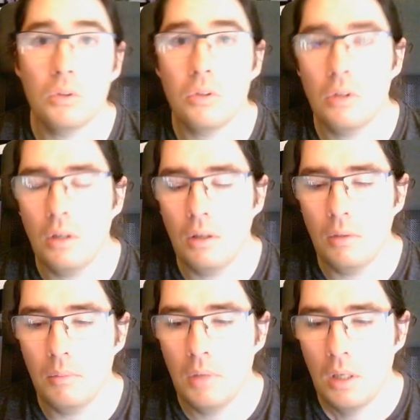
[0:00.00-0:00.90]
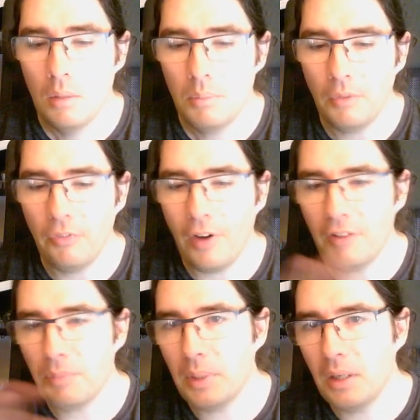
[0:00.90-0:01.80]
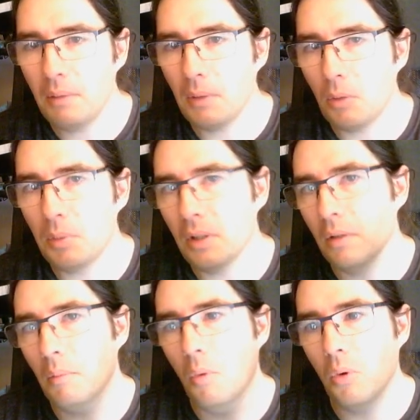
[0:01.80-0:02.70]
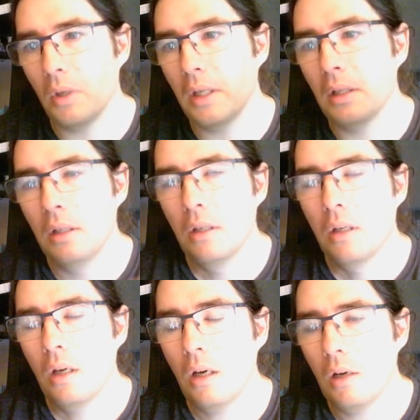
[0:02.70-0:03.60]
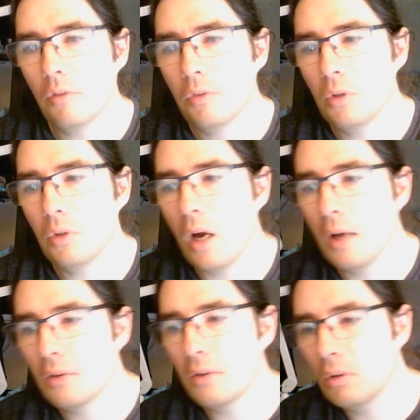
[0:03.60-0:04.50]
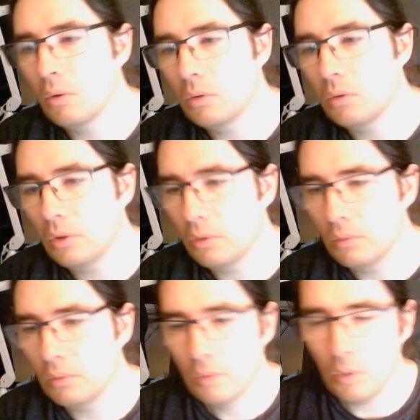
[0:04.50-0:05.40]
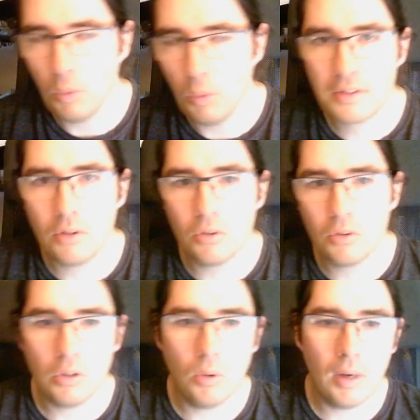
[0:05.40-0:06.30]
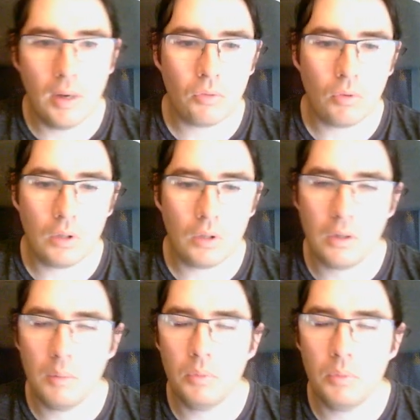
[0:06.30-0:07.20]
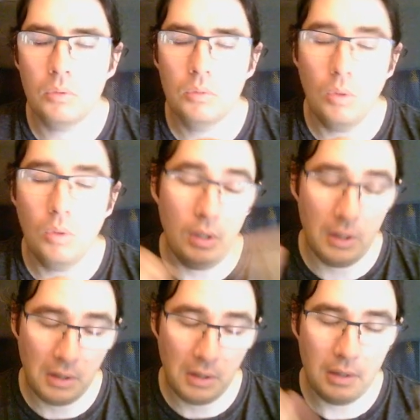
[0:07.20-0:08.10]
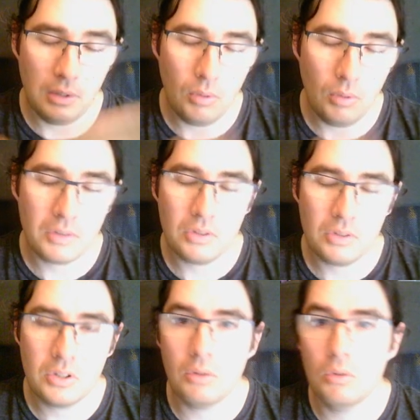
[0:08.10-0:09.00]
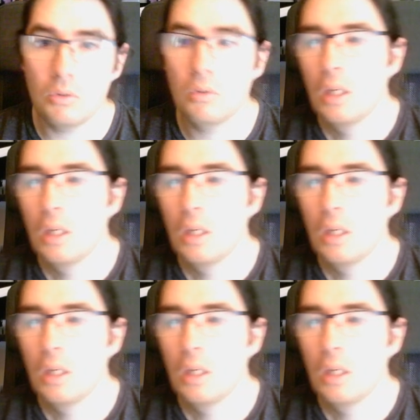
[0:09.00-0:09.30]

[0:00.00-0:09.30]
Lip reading: But 5 p.m. that'll be in the morning for you guys on the west coast of the US, for example, or in the US in general.